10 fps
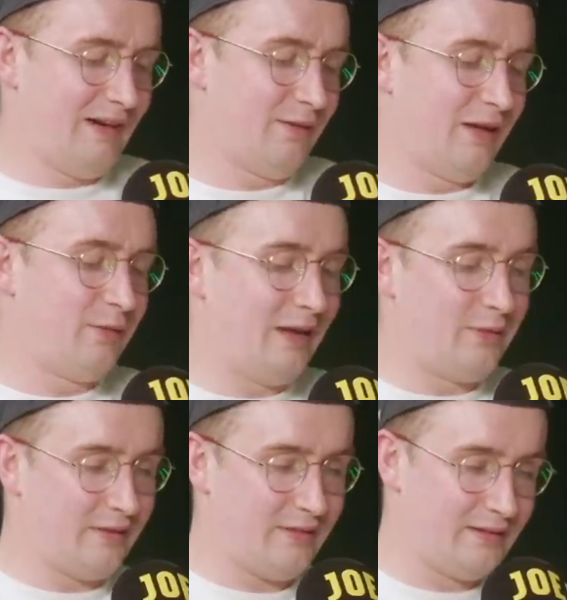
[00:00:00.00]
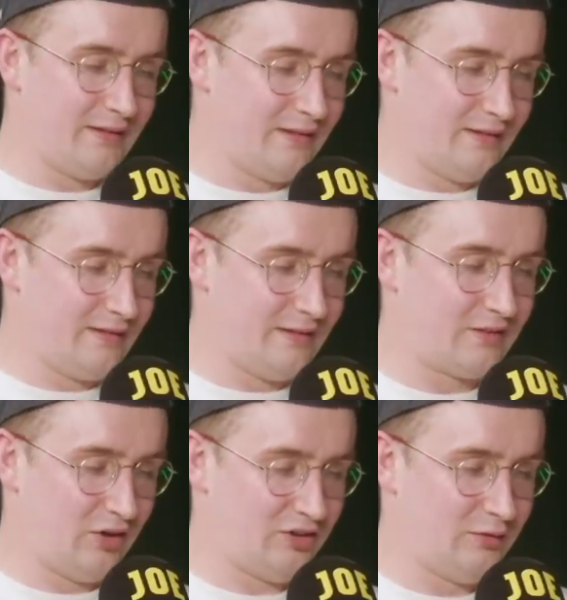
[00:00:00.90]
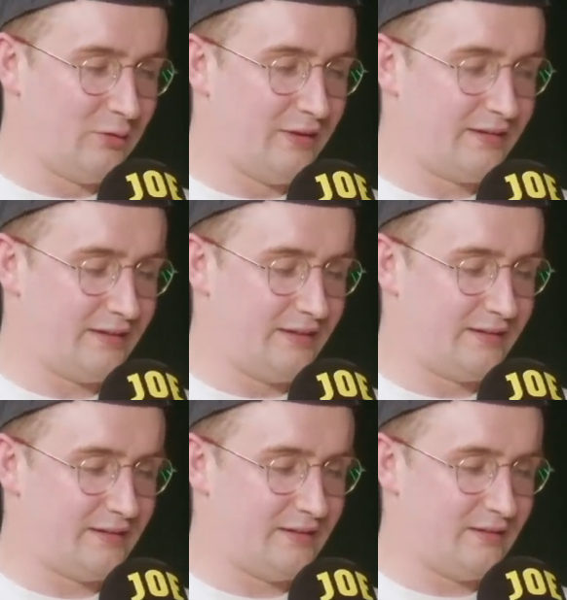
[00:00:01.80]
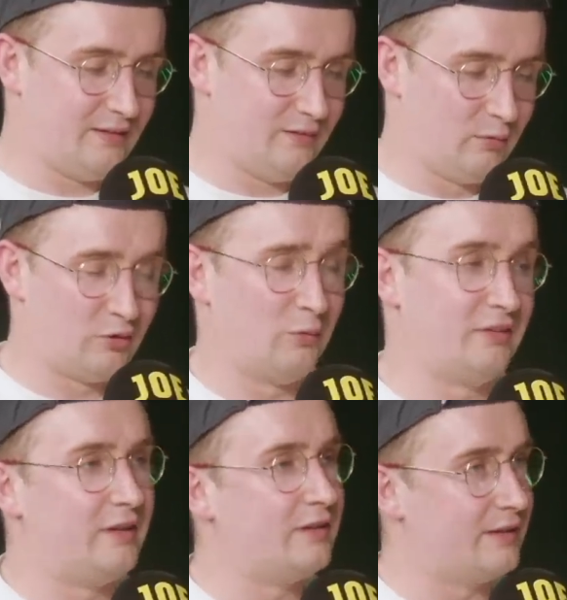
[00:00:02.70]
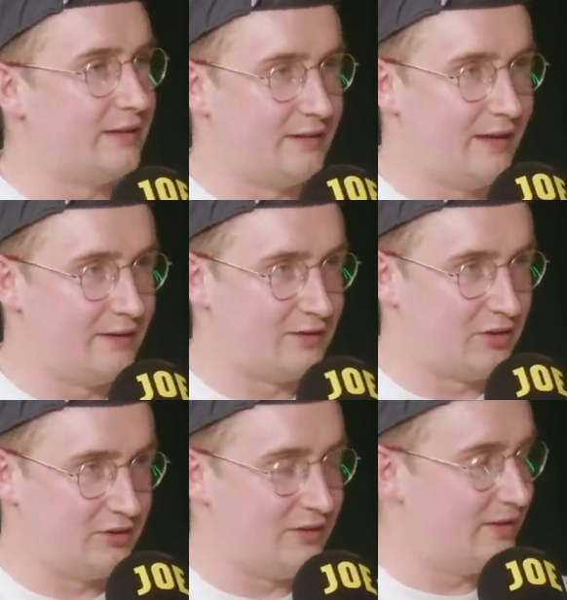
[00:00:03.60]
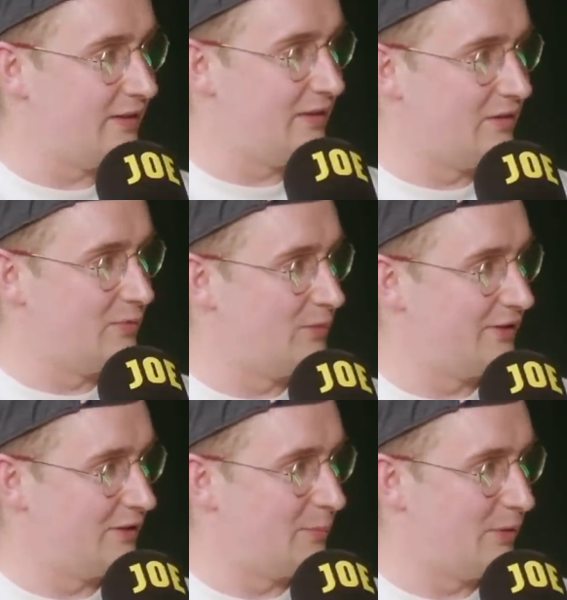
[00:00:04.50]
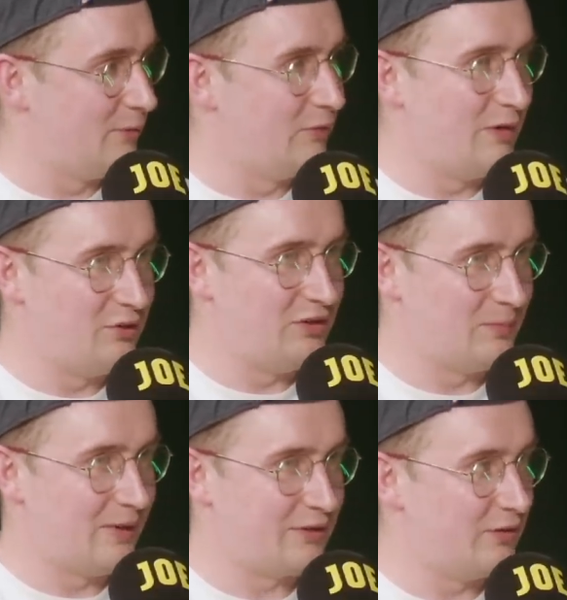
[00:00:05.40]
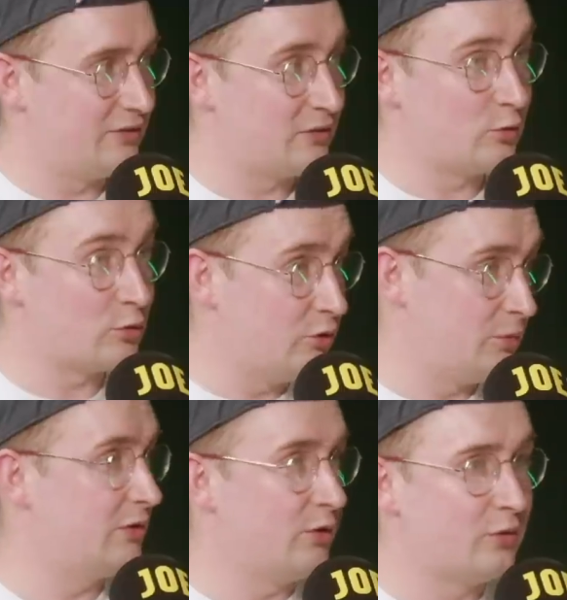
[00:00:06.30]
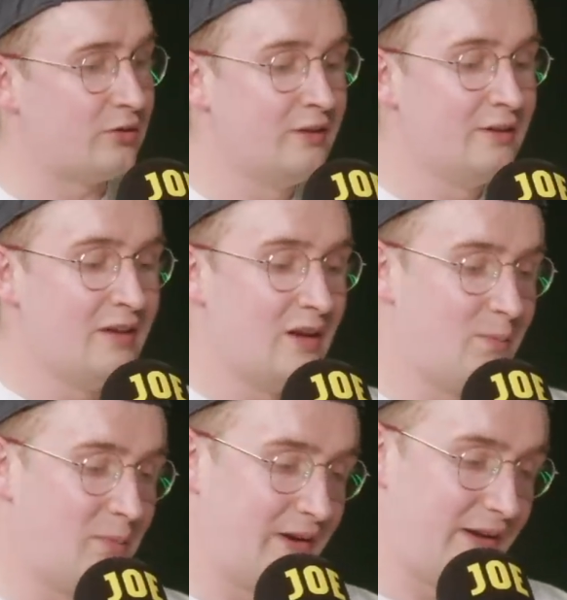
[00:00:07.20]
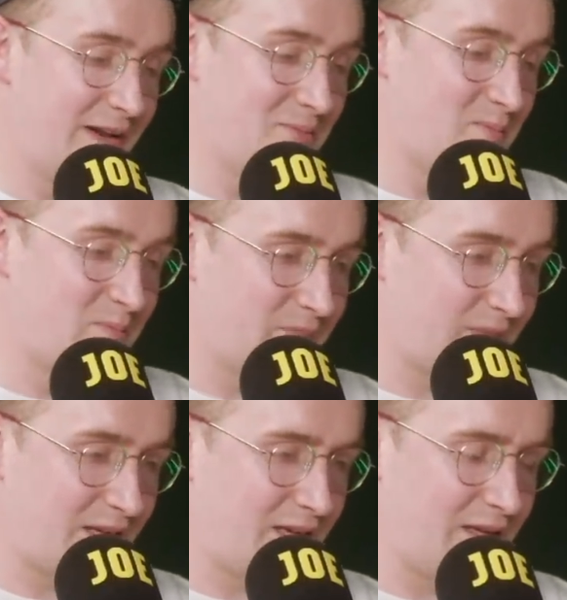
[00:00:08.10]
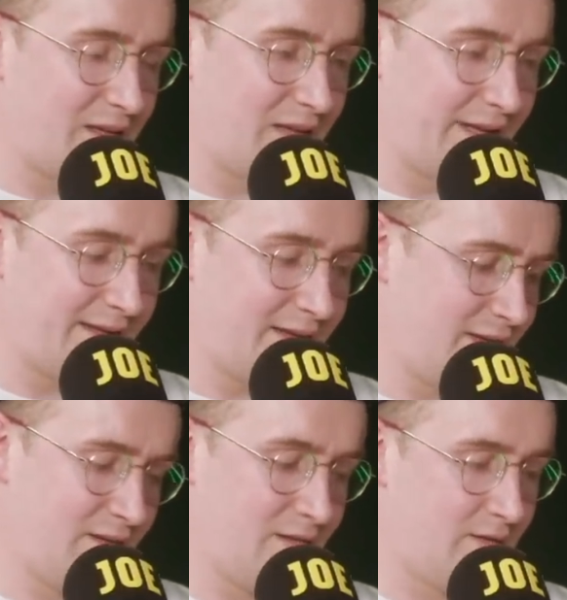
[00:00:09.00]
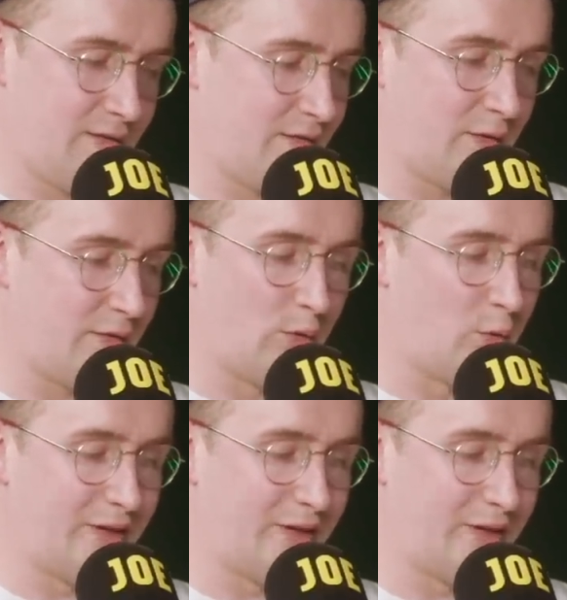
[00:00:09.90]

I, th- I, th- I think the discussion around this is, well, it's obviously it's a discussion in Britain about refugees and migrants, so it's going to be gross. But um, like the, the whole